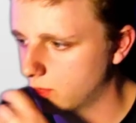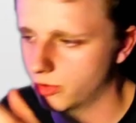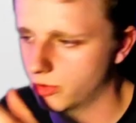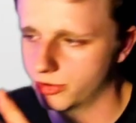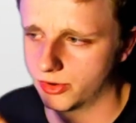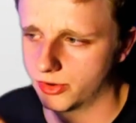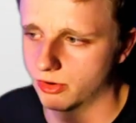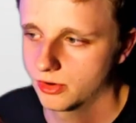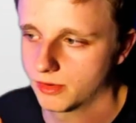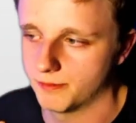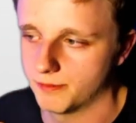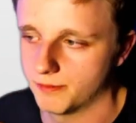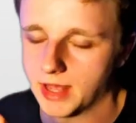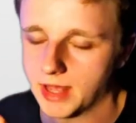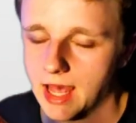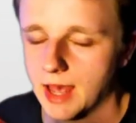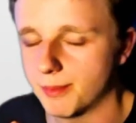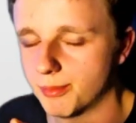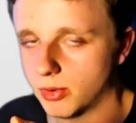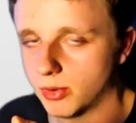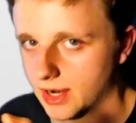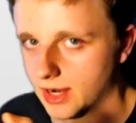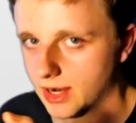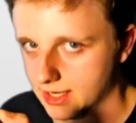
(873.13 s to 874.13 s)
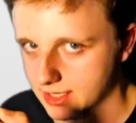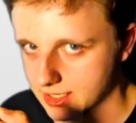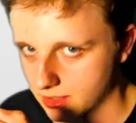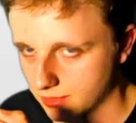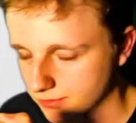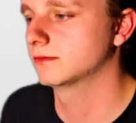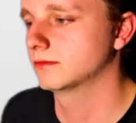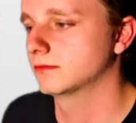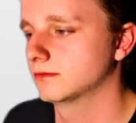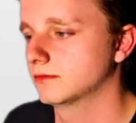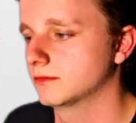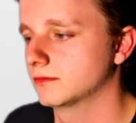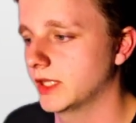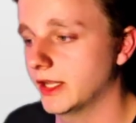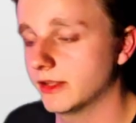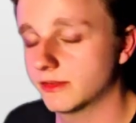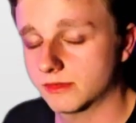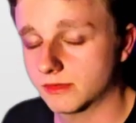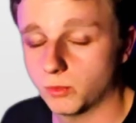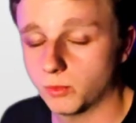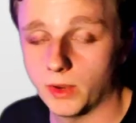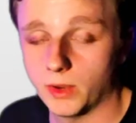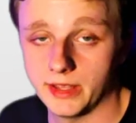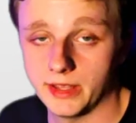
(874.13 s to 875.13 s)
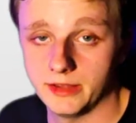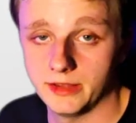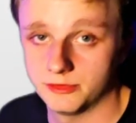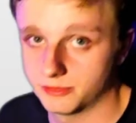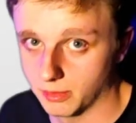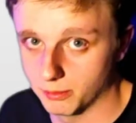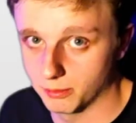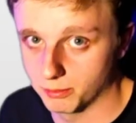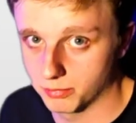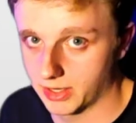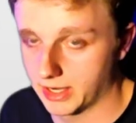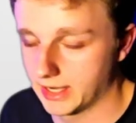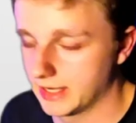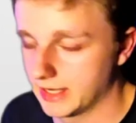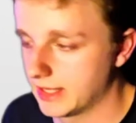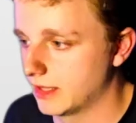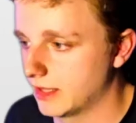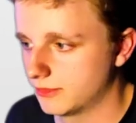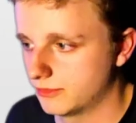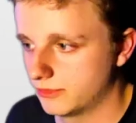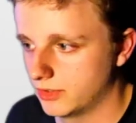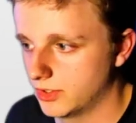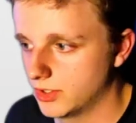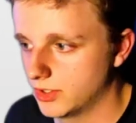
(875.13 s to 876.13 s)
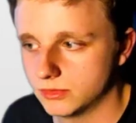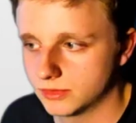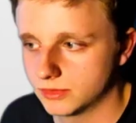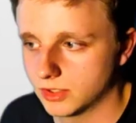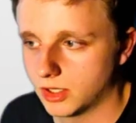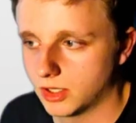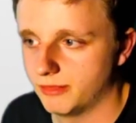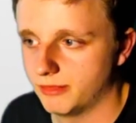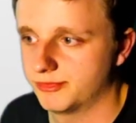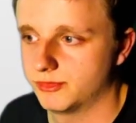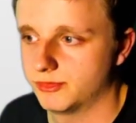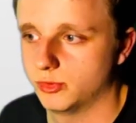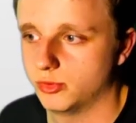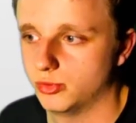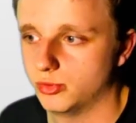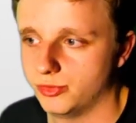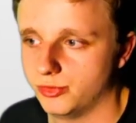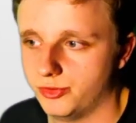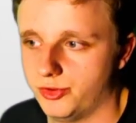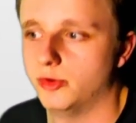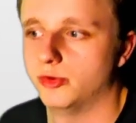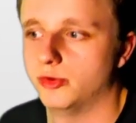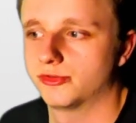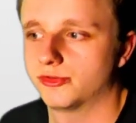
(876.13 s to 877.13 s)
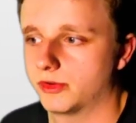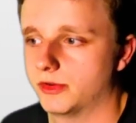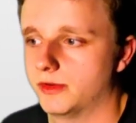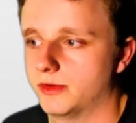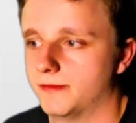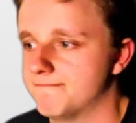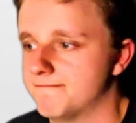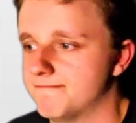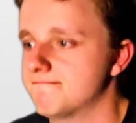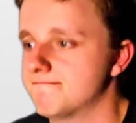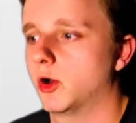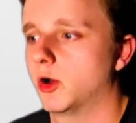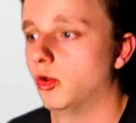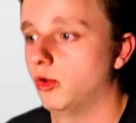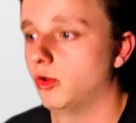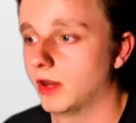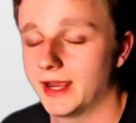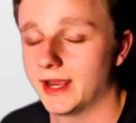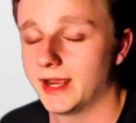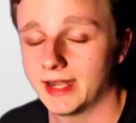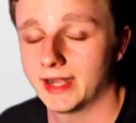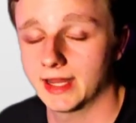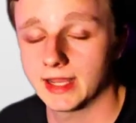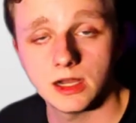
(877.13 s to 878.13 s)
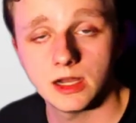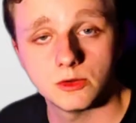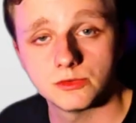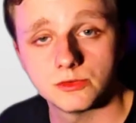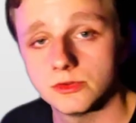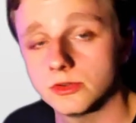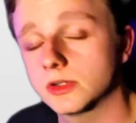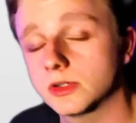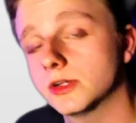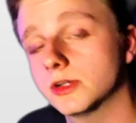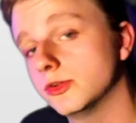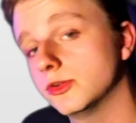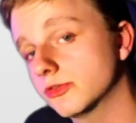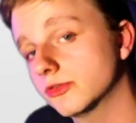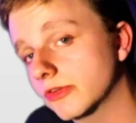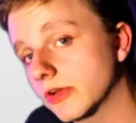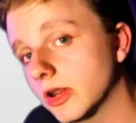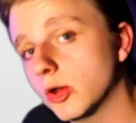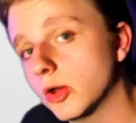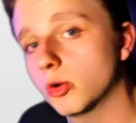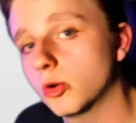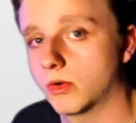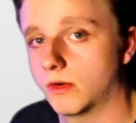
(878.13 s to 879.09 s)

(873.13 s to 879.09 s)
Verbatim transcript: your Apple account. It's way simpler, I guess. You don't have to use an online account, you can use a local